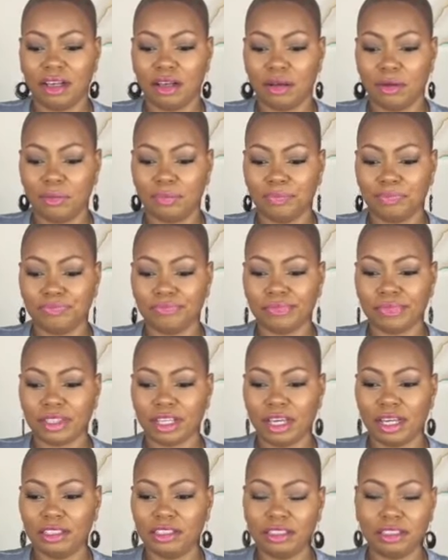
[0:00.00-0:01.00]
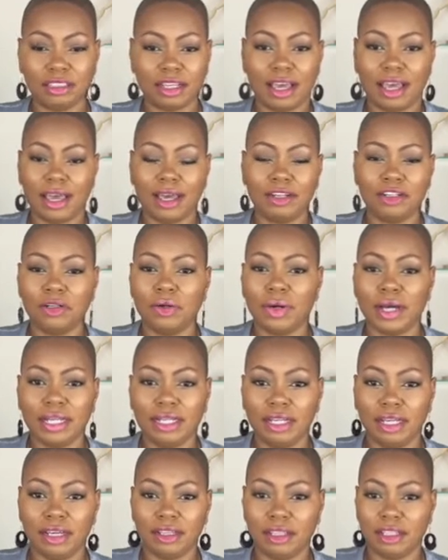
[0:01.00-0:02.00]
I had no
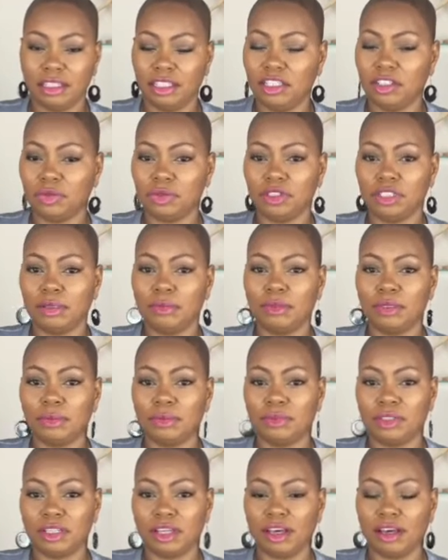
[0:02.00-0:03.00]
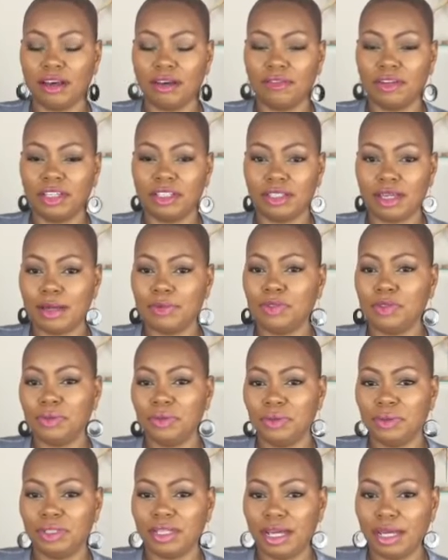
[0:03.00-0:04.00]
idea that these were symptoms of type
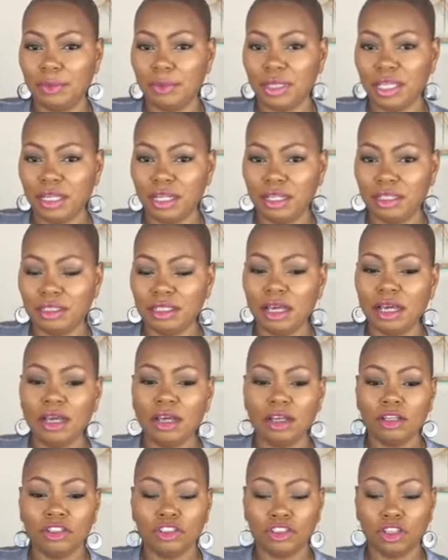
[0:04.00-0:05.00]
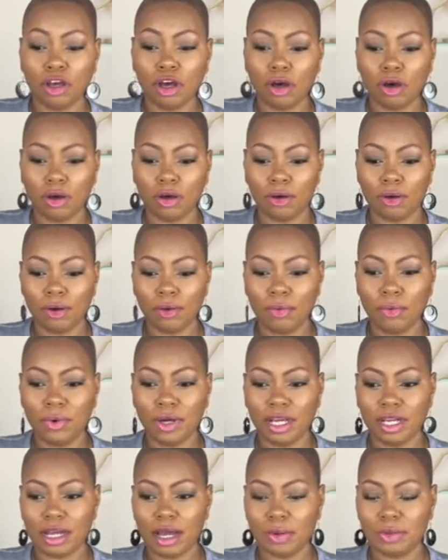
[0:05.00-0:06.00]
2 diabetes. So
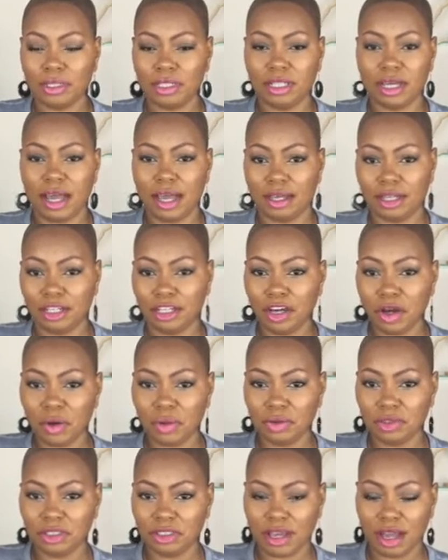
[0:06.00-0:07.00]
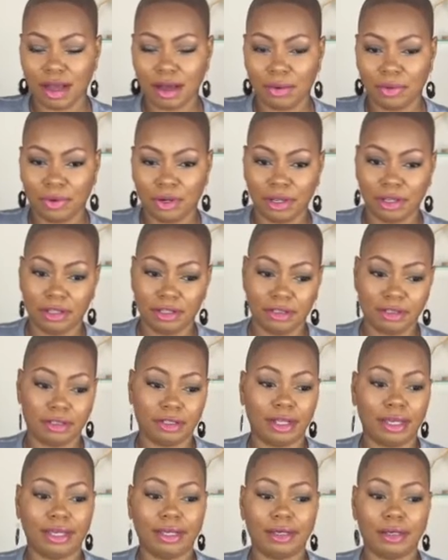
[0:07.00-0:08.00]
when I was diagnosed, I was
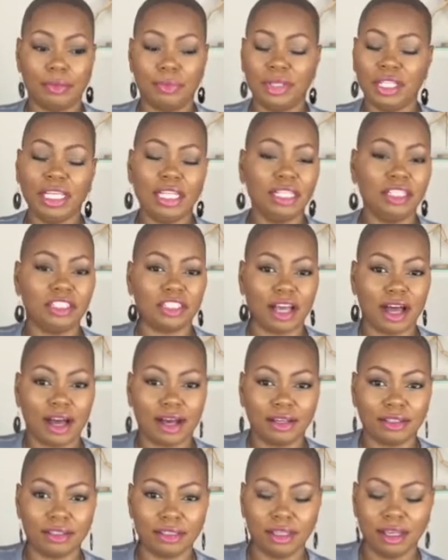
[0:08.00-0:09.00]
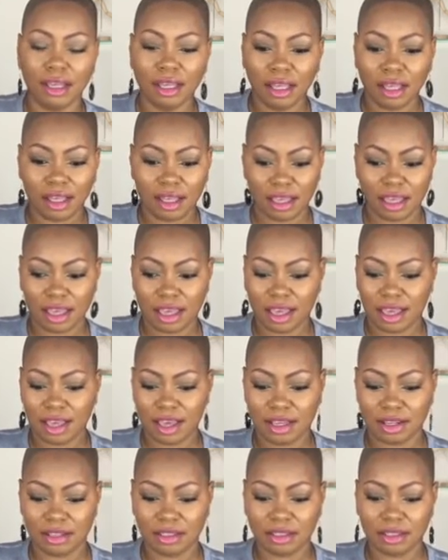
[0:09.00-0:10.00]
like completely shocked,
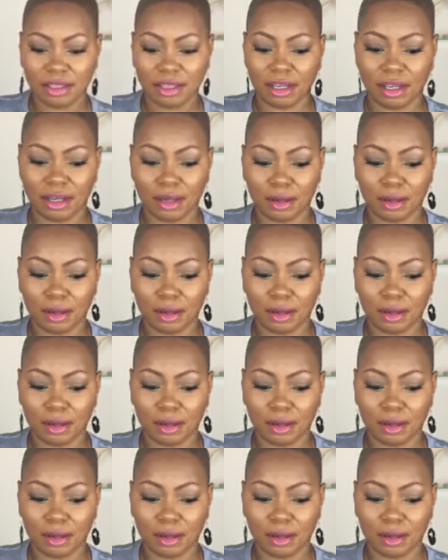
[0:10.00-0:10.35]
and